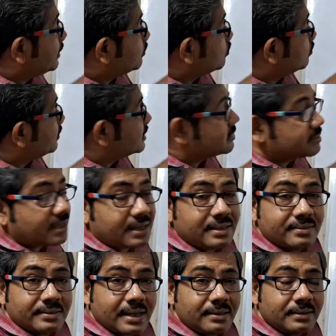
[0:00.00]
petrol mixture
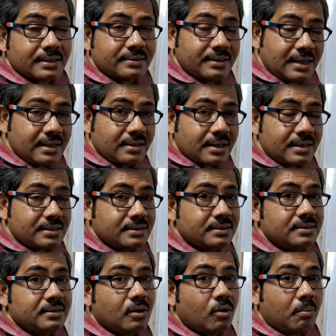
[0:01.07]
inside the cylinder
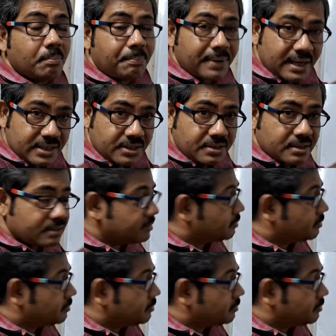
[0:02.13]
is compressed